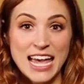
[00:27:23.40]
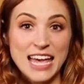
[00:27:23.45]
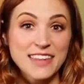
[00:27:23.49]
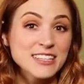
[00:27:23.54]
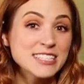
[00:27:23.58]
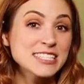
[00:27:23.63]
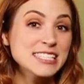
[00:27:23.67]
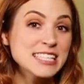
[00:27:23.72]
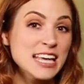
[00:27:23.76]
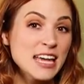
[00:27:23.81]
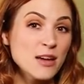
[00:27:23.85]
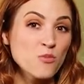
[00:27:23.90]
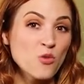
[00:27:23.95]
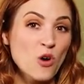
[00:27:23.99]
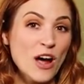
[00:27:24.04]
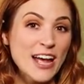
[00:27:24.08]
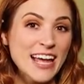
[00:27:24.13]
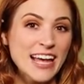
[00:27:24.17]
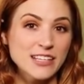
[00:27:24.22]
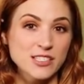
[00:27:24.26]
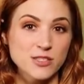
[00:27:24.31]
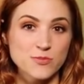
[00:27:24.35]
In the same
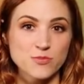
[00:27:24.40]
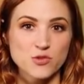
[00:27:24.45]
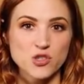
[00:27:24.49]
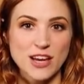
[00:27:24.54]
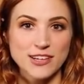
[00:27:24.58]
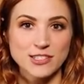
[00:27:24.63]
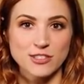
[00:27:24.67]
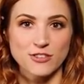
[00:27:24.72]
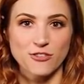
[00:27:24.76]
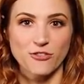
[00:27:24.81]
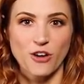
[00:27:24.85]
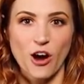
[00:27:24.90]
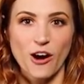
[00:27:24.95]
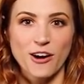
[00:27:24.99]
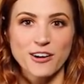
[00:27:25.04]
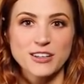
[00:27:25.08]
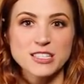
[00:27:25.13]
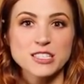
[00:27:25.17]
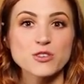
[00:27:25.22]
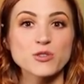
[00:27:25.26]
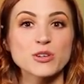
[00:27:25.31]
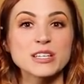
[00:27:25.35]
way as objective
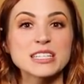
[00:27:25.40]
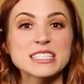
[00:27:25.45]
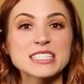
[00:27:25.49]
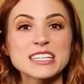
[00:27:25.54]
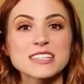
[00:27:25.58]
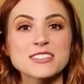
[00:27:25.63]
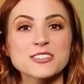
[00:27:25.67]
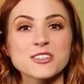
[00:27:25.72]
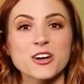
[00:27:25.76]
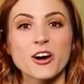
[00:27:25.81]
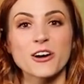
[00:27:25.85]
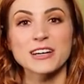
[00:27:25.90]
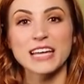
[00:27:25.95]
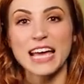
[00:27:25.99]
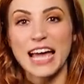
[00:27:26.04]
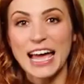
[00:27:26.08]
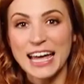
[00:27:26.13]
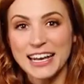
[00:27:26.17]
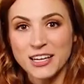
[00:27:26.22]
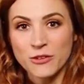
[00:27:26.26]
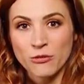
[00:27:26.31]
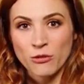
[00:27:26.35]
cards, you can discard
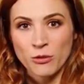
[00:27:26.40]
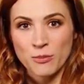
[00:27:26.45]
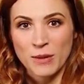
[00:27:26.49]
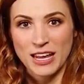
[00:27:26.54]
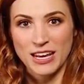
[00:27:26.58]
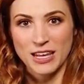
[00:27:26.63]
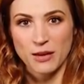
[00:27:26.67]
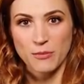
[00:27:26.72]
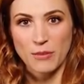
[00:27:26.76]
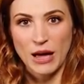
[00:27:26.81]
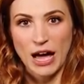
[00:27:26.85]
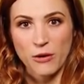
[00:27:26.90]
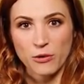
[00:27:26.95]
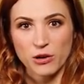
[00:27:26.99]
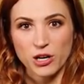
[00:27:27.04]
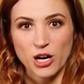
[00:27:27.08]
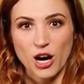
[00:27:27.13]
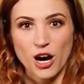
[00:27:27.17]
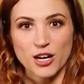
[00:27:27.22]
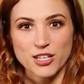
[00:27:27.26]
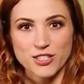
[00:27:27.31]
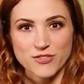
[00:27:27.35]
any remaining power
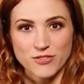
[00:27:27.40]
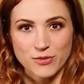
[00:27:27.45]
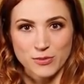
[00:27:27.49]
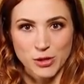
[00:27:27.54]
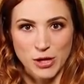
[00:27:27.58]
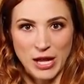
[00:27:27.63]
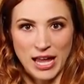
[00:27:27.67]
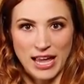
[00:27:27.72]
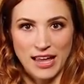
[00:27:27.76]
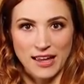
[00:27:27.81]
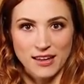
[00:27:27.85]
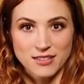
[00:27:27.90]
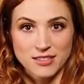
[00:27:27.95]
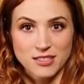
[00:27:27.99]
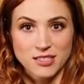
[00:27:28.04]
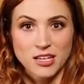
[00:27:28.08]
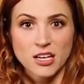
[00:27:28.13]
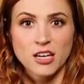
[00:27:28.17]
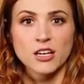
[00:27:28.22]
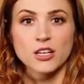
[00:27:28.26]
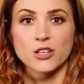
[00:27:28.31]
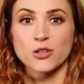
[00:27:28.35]
cards from your
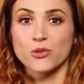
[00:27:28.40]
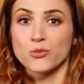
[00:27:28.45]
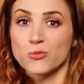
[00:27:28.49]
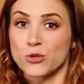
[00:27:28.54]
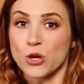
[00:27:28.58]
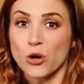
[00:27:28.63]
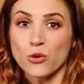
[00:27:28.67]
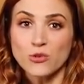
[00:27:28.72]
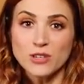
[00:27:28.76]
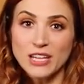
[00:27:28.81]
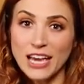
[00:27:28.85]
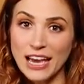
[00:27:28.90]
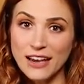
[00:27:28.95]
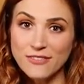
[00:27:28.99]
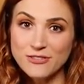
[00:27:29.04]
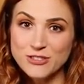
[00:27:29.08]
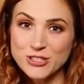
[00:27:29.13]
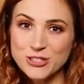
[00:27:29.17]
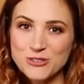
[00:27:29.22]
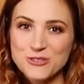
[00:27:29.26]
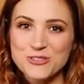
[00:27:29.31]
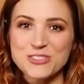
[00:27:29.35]
hand. You don't
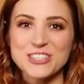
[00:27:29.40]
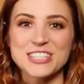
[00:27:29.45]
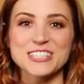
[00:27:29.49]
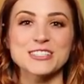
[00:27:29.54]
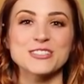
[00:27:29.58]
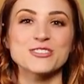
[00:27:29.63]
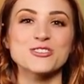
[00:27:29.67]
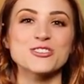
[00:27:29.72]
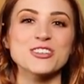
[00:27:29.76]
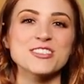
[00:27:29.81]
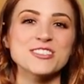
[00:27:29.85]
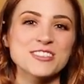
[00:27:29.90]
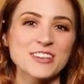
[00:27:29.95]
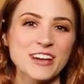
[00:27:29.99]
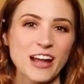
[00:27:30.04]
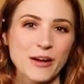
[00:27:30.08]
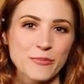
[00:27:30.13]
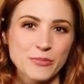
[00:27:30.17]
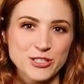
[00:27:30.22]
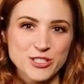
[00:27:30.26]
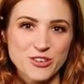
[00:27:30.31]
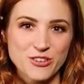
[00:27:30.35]
have to, this is just an
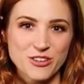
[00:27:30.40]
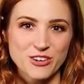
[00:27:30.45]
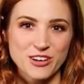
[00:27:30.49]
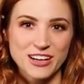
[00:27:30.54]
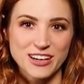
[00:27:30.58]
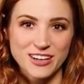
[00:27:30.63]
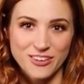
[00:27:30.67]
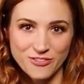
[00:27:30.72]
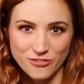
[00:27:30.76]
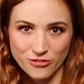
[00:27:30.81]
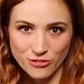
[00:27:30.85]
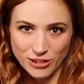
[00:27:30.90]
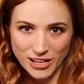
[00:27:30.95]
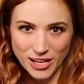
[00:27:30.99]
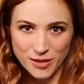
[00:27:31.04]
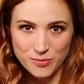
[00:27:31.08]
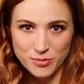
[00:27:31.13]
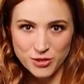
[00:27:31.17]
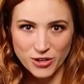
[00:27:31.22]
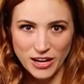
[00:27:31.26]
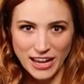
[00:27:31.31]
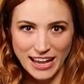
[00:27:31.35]
opportunity to free
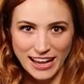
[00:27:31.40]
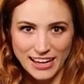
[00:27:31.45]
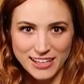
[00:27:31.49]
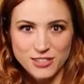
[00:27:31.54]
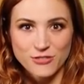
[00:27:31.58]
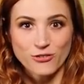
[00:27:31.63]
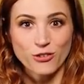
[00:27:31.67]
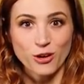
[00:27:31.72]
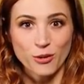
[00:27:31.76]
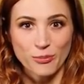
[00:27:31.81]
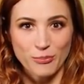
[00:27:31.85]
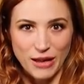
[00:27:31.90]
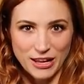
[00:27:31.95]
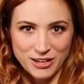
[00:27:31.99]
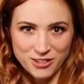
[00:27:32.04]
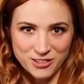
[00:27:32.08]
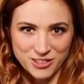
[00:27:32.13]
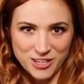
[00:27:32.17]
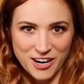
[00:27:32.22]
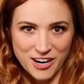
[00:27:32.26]
up your hand for better